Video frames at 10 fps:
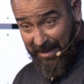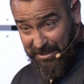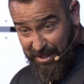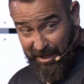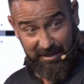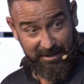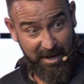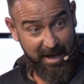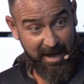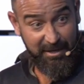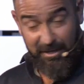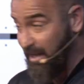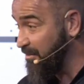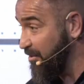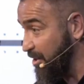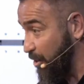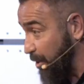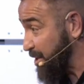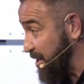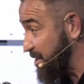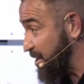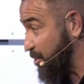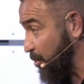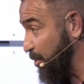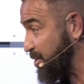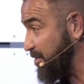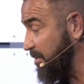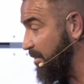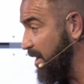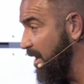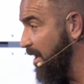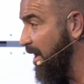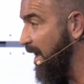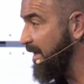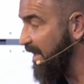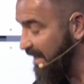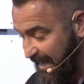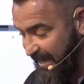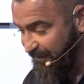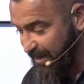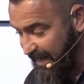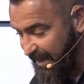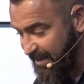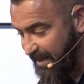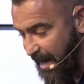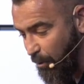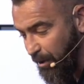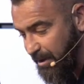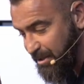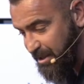has done in the Christians in Jerusalem? And yet even in that, what is